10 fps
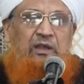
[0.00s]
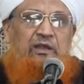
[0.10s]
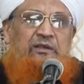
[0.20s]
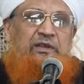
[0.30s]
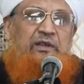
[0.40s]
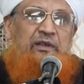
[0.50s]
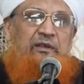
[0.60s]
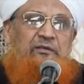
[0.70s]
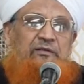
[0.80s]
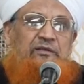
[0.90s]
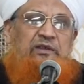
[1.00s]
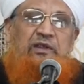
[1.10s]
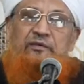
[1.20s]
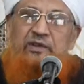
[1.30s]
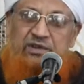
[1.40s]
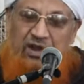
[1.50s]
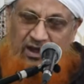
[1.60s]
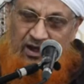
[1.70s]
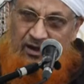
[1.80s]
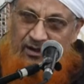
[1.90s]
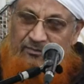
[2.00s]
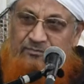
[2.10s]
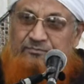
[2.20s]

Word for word: There is a TV channel